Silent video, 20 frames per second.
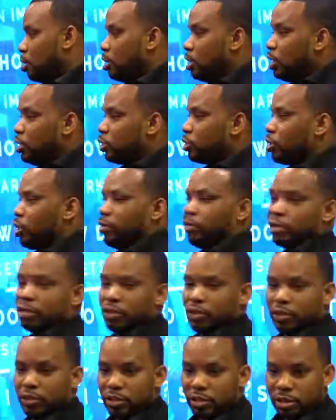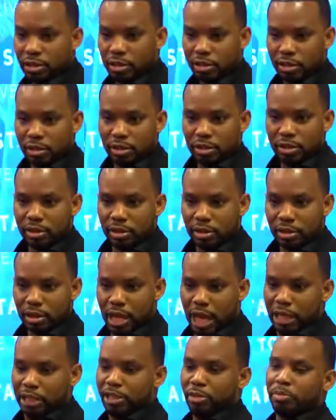These services
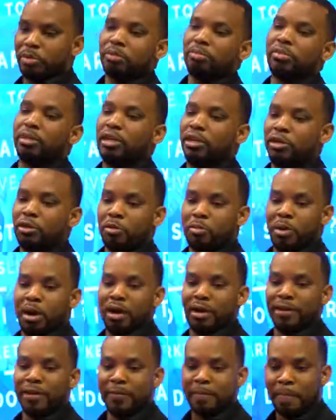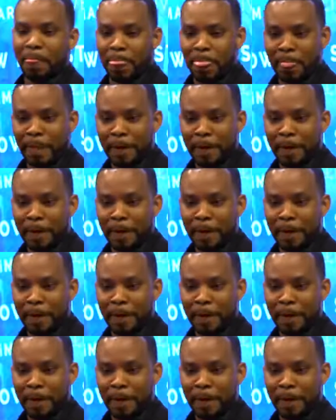actually put money in your pocket.